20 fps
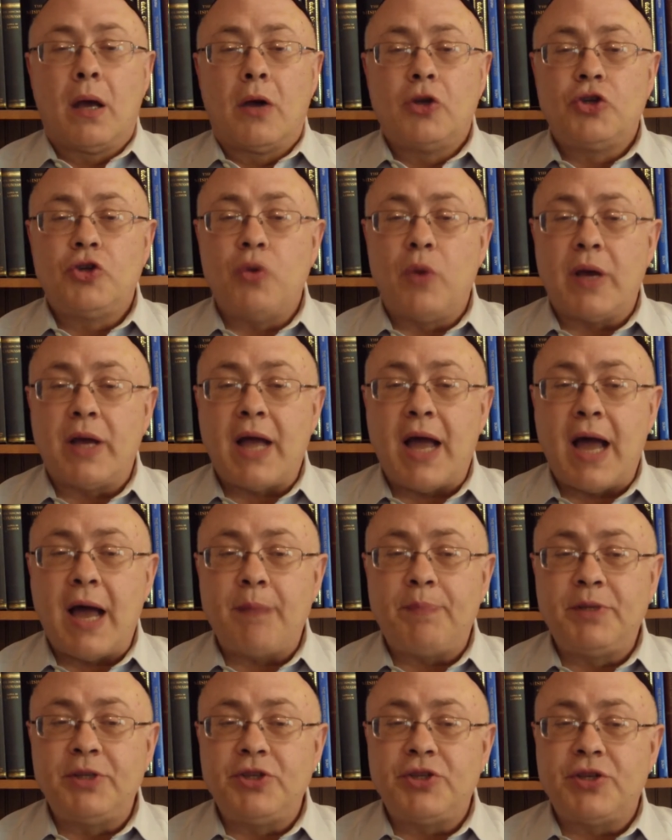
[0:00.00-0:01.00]
To
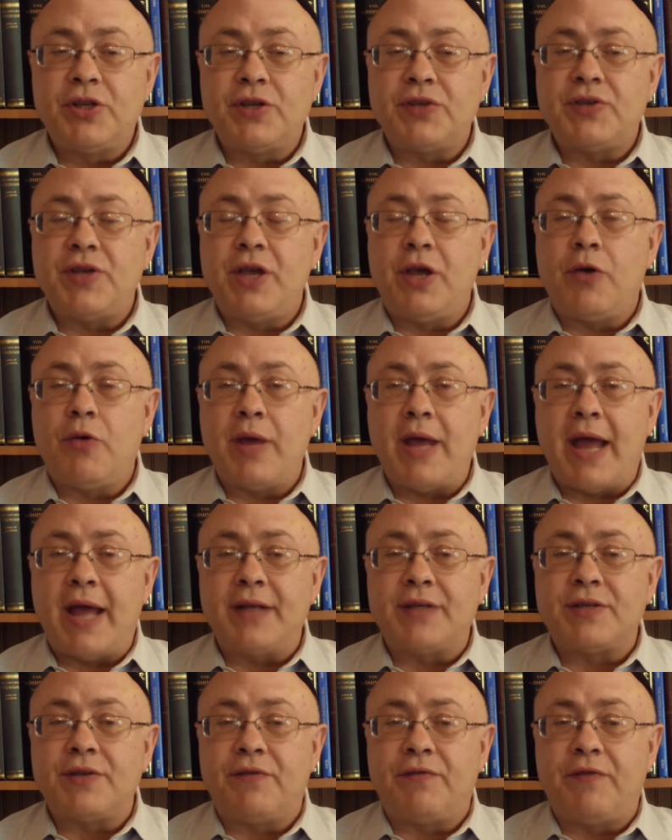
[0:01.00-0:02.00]
accomplish this, he
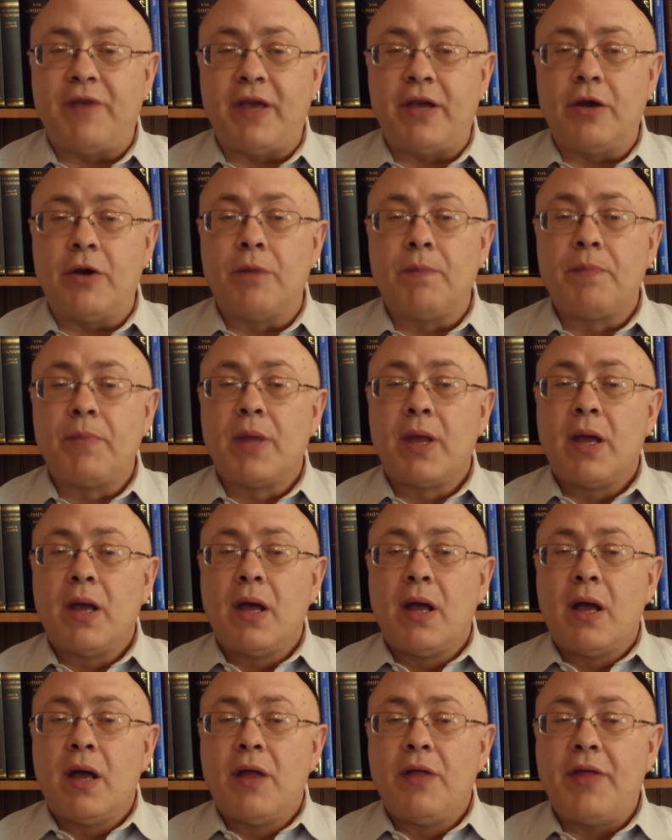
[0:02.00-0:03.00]
creates a figure
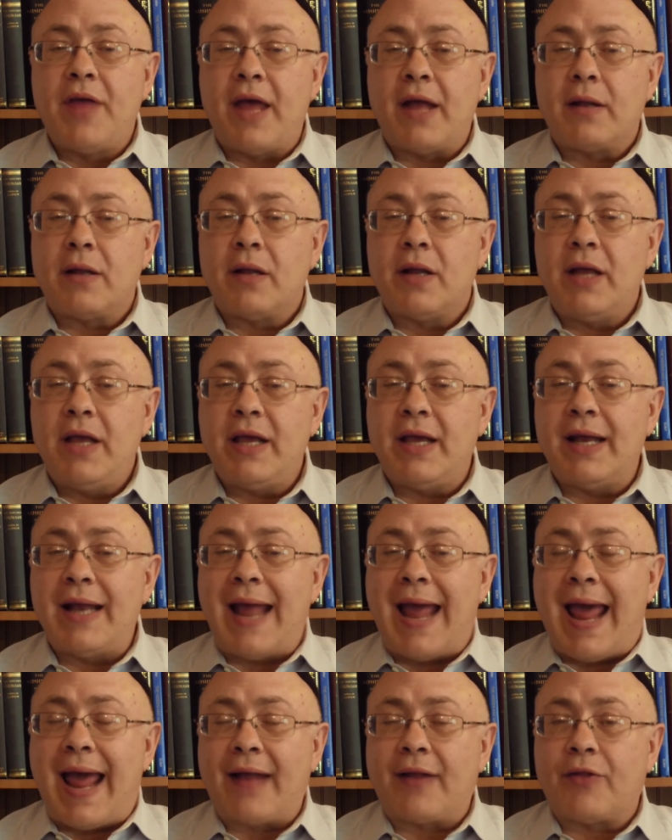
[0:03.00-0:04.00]
that he can
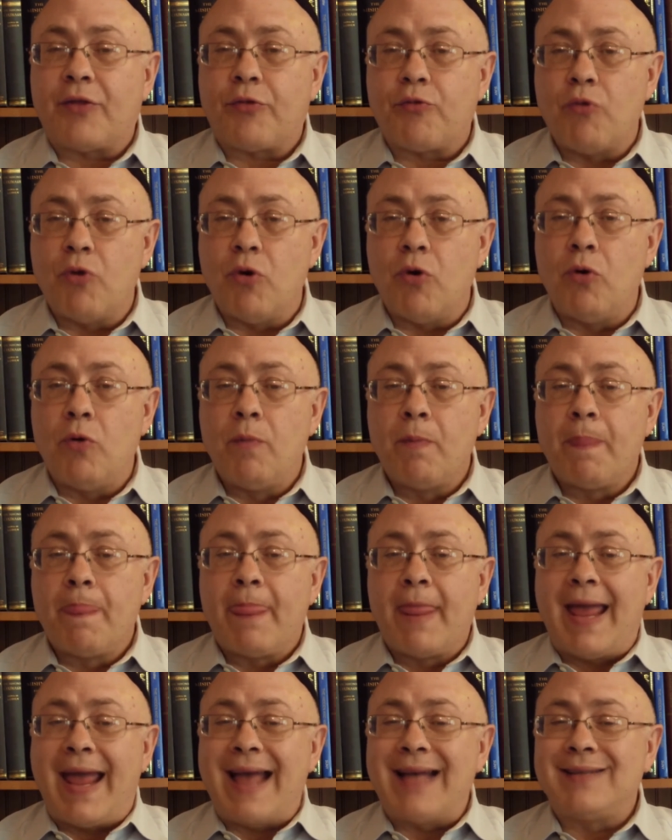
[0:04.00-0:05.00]
act through
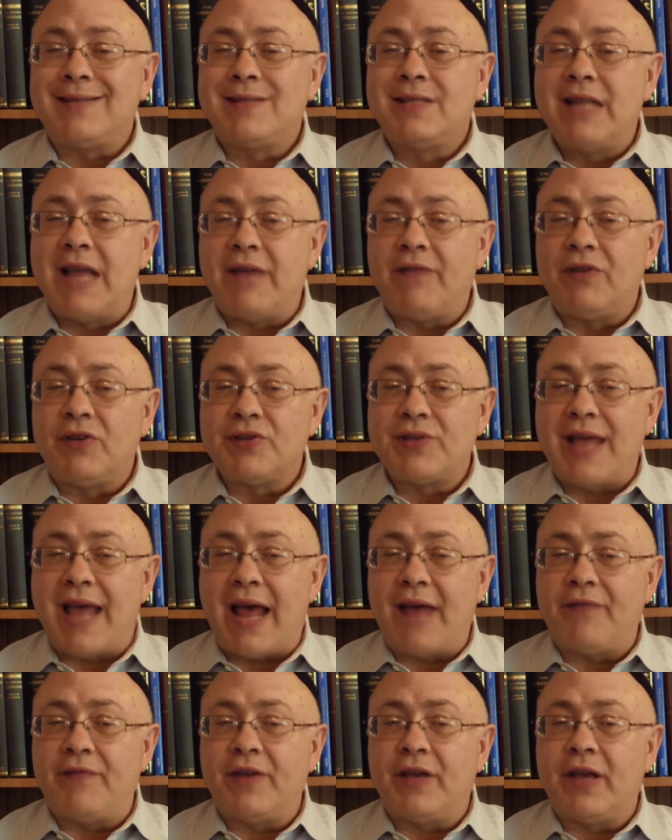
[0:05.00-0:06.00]
as devil's
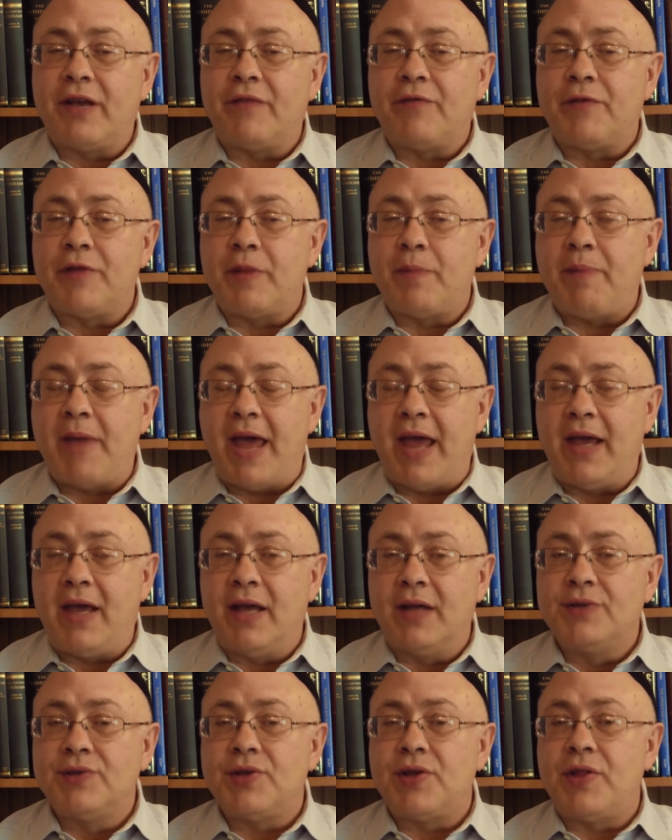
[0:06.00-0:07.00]
advocate for the
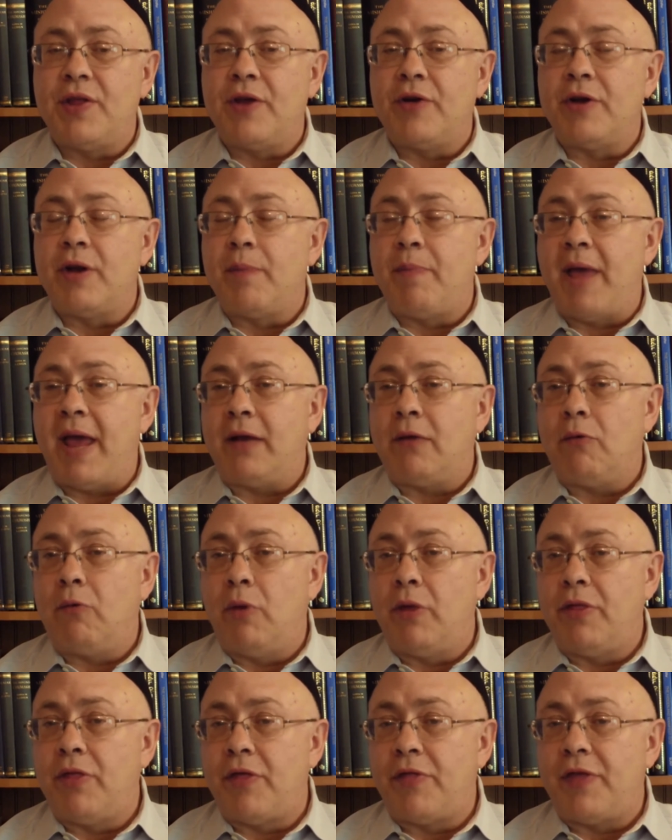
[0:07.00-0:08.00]
pagans in their debate
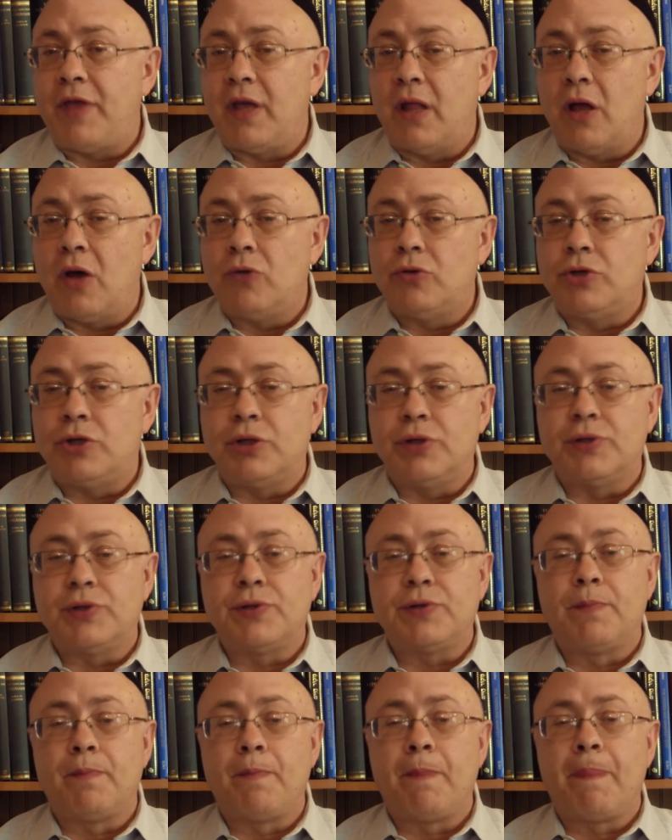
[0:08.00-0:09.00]
with the
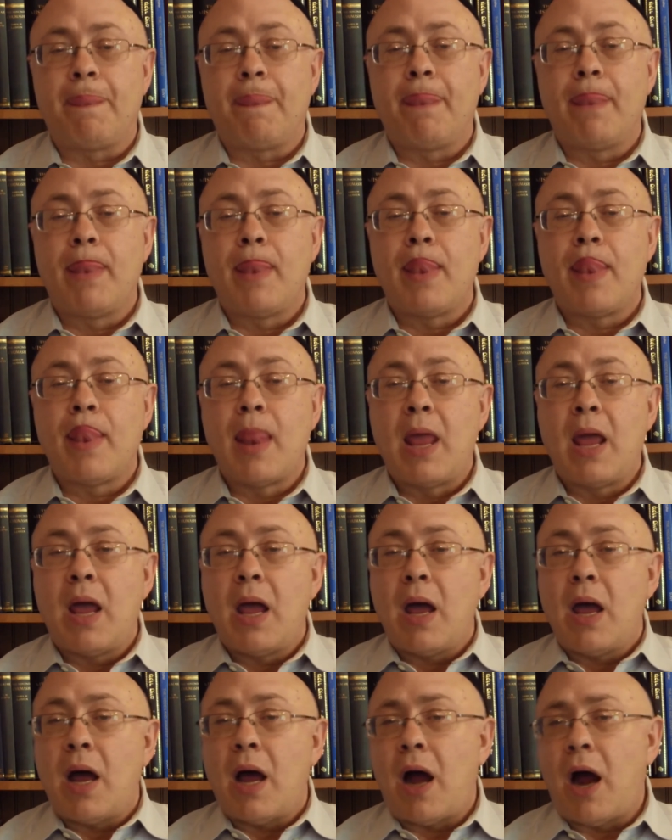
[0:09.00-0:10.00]
theologians.
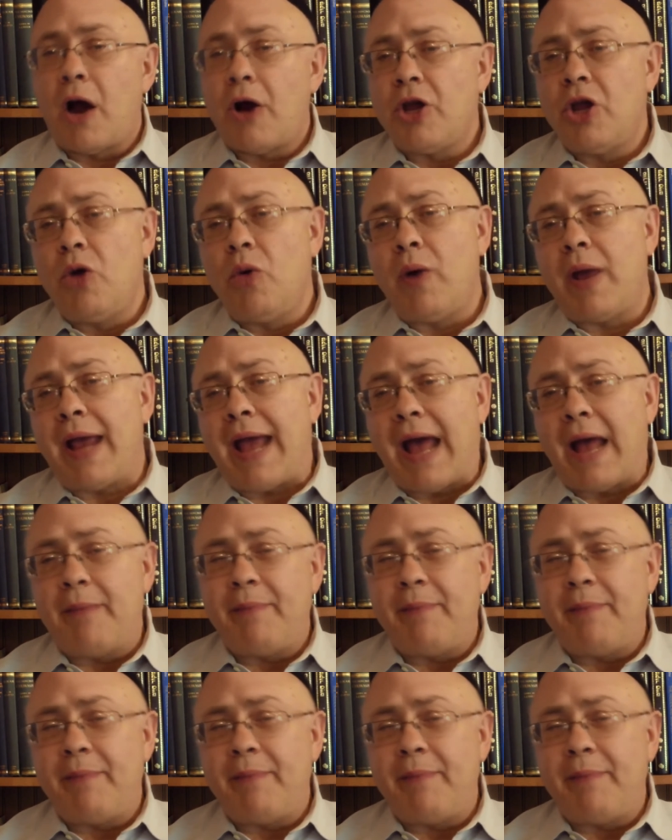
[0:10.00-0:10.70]
Arguing on